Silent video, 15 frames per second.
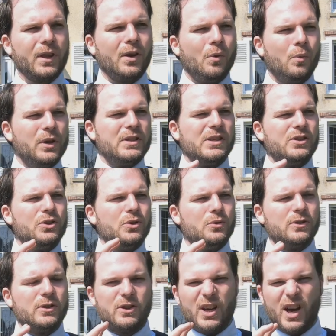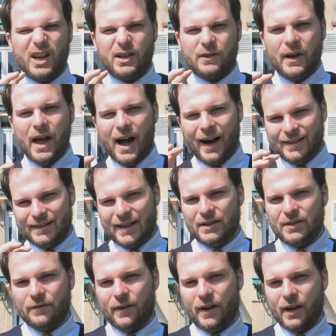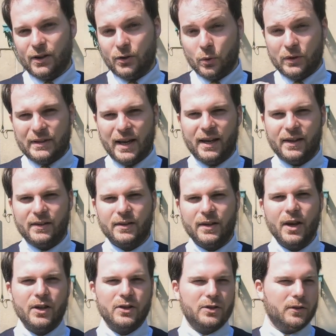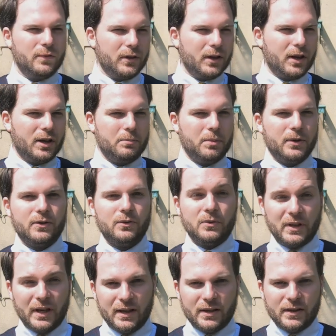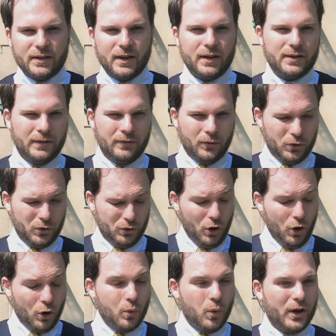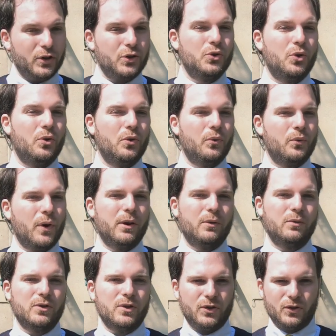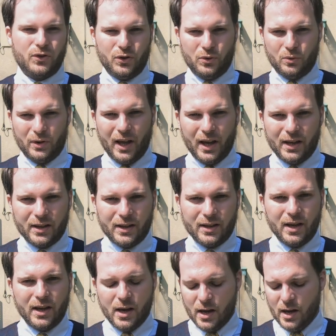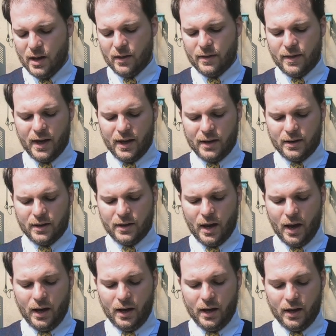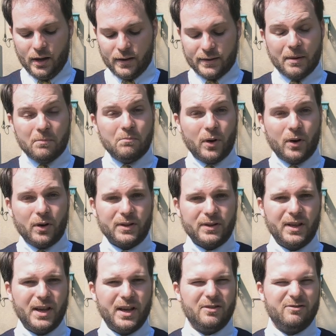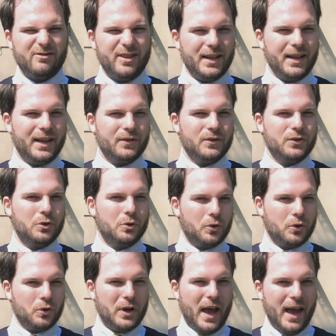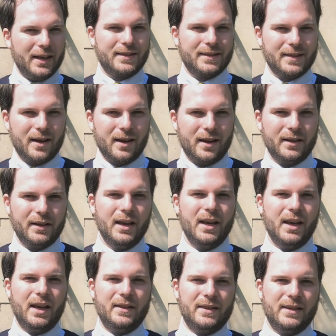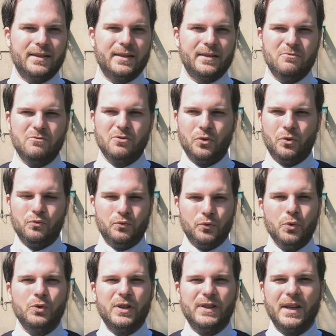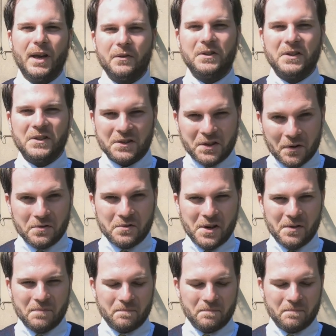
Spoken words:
which is used to kind of identify your taste. So if you're the kind of person who's indecisive, or you're not quite sure of the fragrances that you like, then Scent Box really gives you a good head start in this sort of route to self-discovery.